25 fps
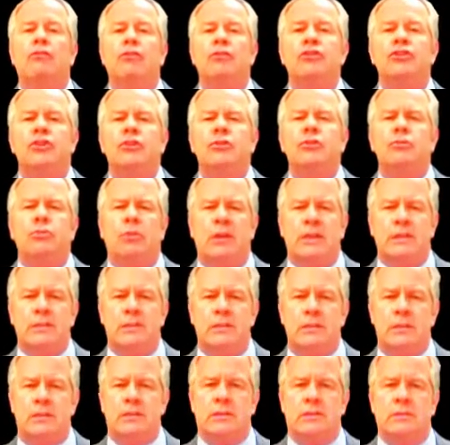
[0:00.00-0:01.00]
For 2
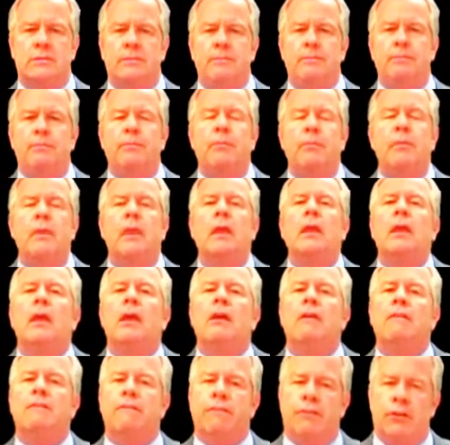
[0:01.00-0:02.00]
reasons.
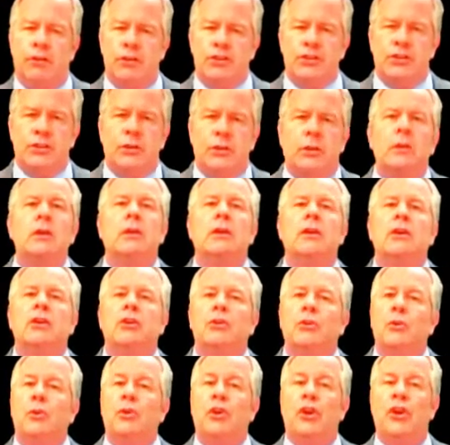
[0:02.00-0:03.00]
First,
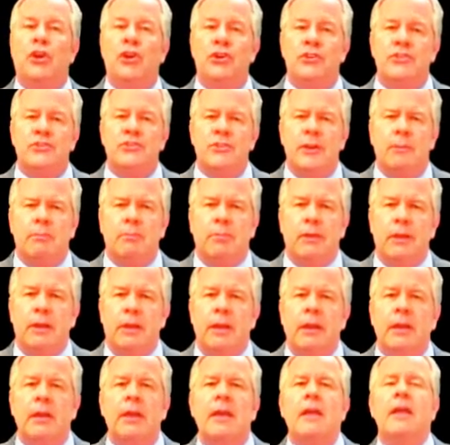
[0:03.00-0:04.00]
you'll learn something.
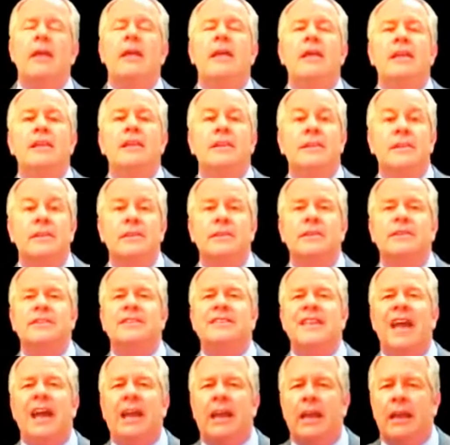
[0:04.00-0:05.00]

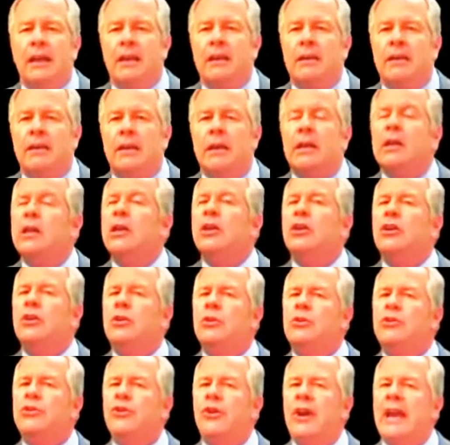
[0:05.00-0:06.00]
Second,
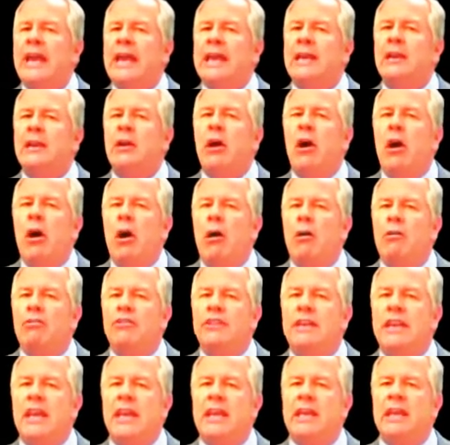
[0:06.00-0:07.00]
you drain all
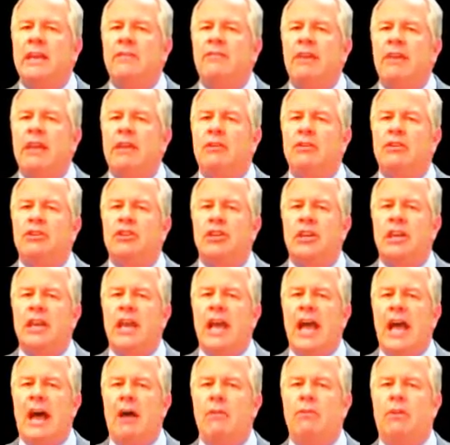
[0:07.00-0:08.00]
the negative energy
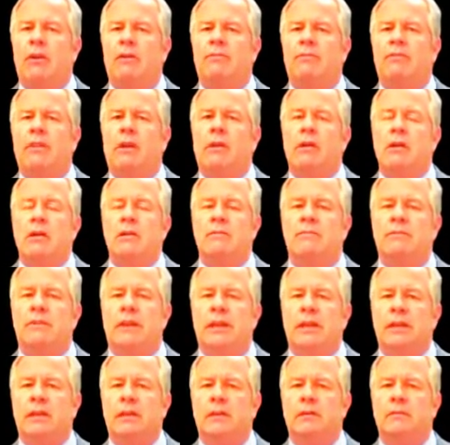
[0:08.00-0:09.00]
out of the
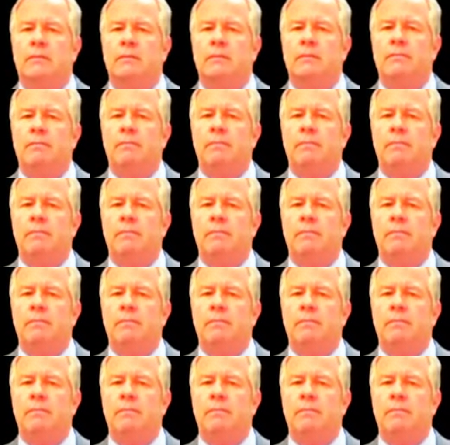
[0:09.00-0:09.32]
conflict.